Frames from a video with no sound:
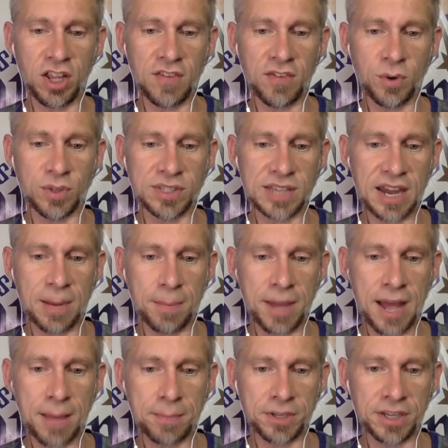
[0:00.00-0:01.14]
Everyone's kind of
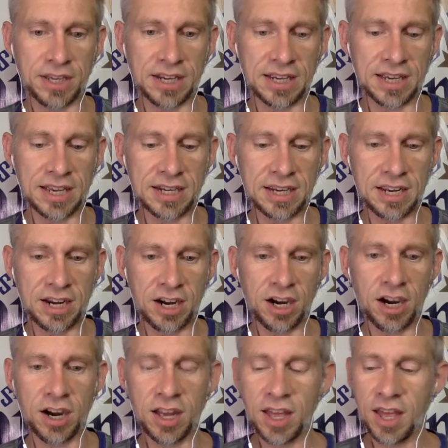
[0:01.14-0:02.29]
populating in
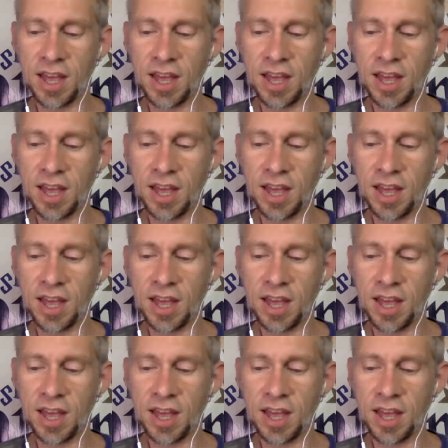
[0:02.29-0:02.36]
here.